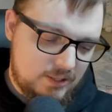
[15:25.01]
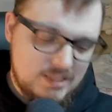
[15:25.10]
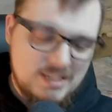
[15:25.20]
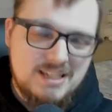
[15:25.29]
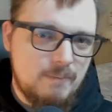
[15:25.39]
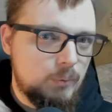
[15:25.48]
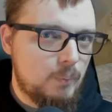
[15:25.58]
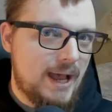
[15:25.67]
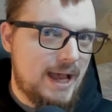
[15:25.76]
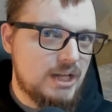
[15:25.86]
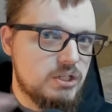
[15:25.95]
Simple
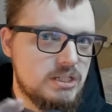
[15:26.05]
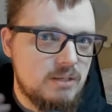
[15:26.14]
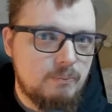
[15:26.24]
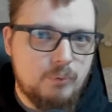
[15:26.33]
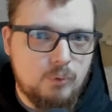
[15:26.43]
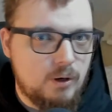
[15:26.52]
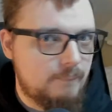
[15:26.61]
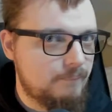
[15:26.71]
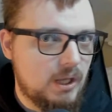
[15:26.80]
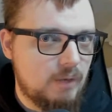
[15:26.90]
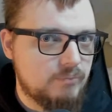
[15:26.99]
patch, simple
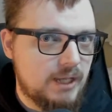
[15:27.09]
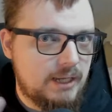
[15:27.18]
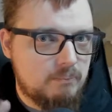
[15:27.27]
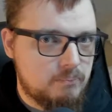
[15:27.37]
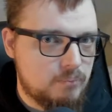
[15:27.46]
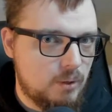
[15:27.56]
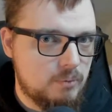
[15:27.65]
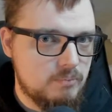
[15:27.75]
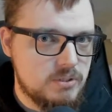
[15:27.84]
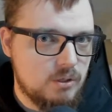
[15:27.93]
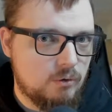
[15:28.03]
update, problem
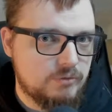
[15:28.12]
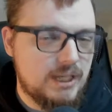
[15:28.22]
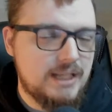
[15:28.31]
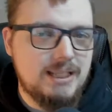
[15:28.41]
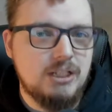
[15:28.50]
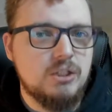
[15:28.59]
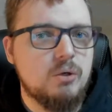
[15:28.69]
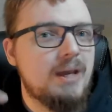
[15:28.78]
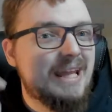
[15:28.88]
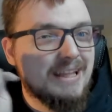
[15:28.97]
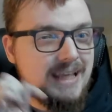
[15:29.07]
solved. It didn't do
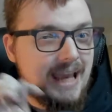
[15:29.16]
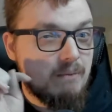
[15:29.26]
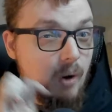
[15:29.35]
it in the game,